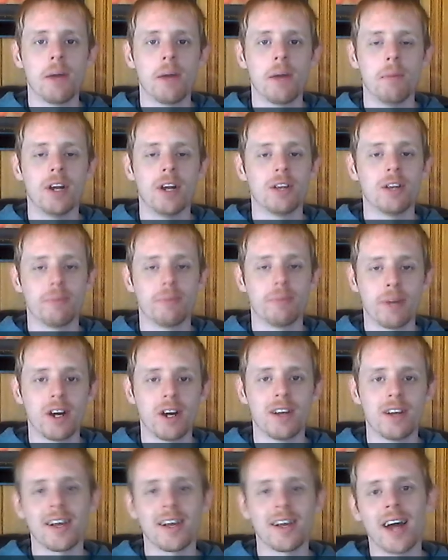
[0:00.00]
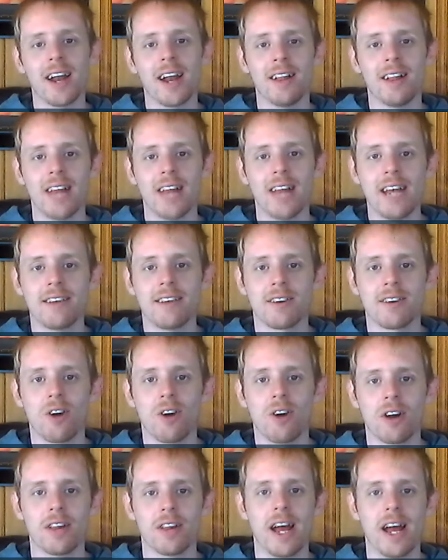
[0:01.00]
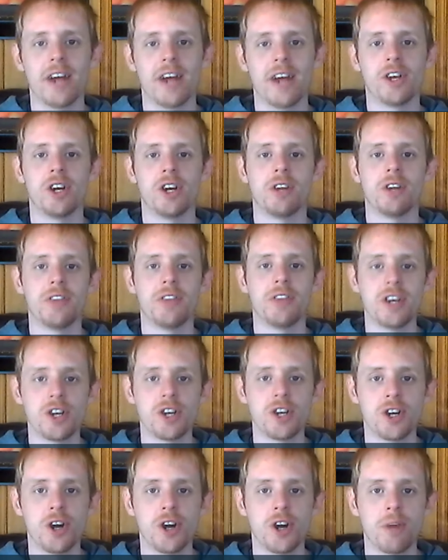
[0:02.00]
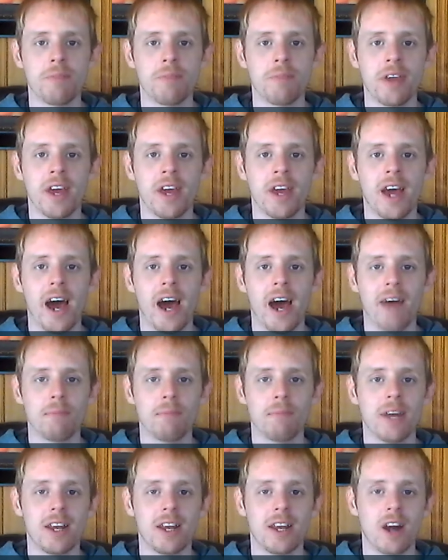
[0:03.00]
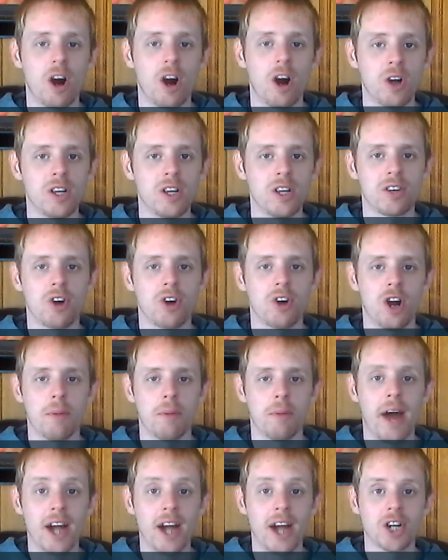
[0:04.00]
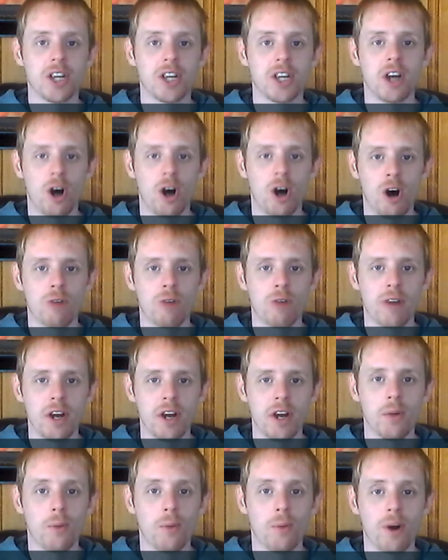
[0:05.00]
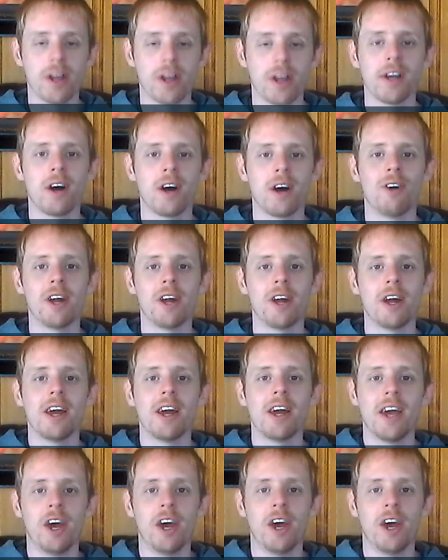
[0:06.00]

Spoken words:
But it was because I got a late start last year. This year, I'm getting an early start. I'm actually already working on it.